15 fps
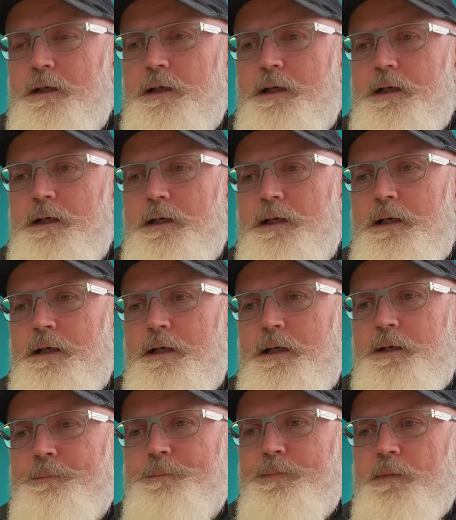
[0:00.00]

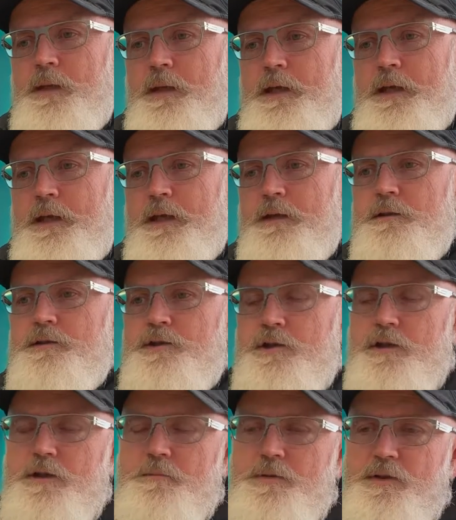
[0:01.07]
And in
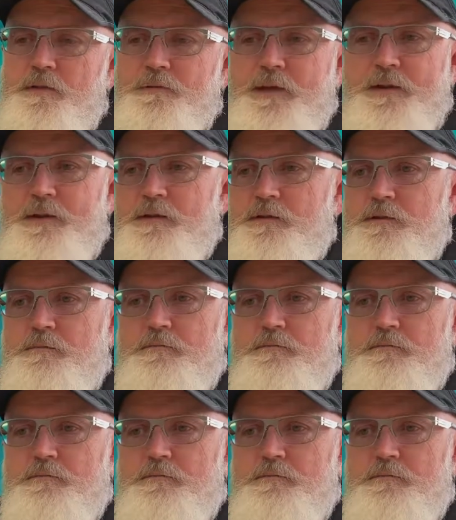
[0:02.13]
terms of other,